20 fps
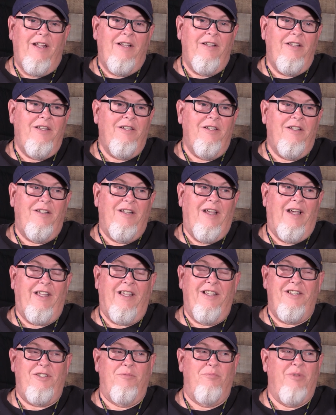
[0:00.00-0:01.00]
And then I
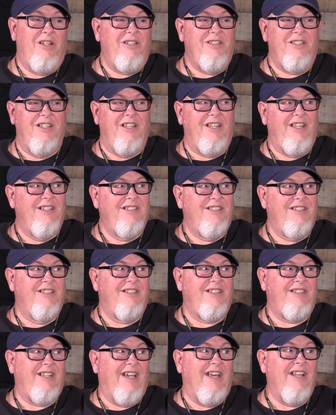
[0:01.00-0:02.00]
guess the biggest thing
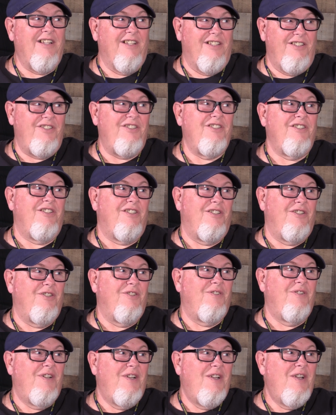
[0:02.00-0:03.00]
is kind of listen to
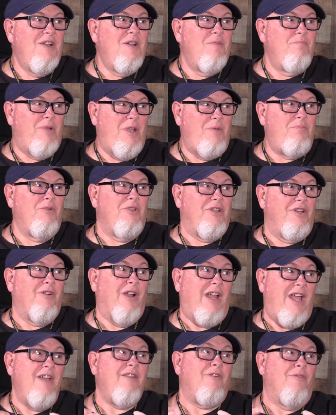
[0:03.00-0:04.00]
the people that
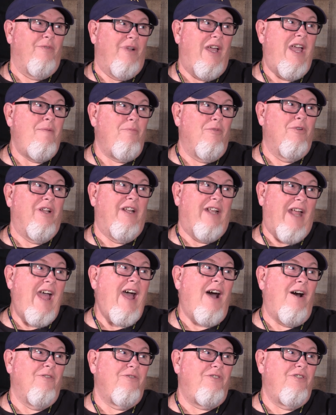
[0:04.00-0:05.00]
are hammering it
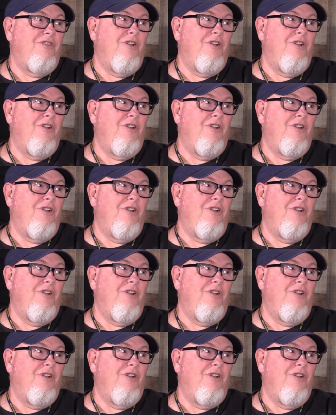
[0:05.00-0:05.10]
out.